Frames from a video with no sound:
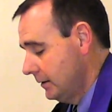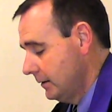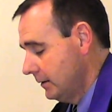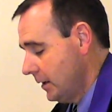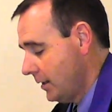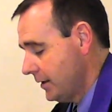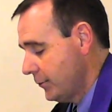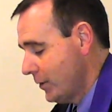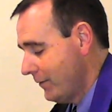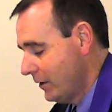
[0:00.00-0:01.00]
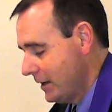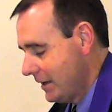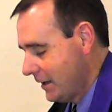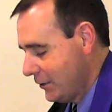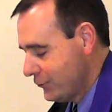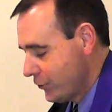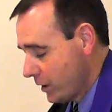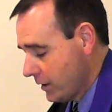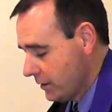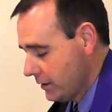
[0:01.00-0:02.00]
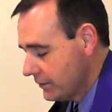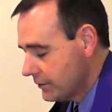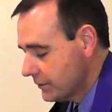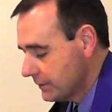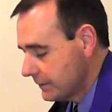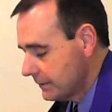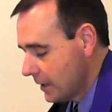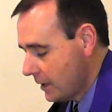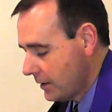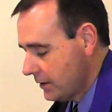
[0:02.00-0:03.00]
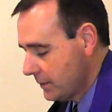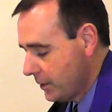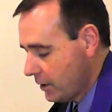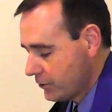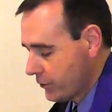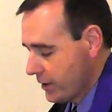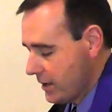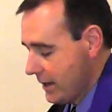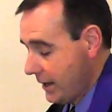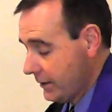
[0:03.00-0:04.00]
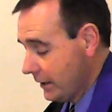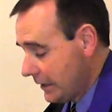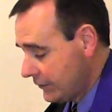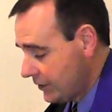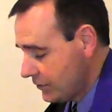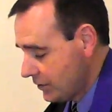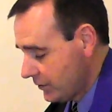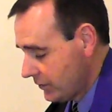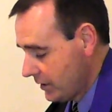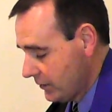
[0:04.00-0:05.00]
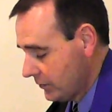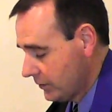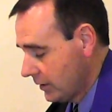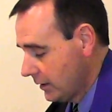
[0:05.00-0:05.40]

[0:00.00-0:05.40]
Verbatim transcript: not in reveling and drunkenness, not in debauchery and licentiousness,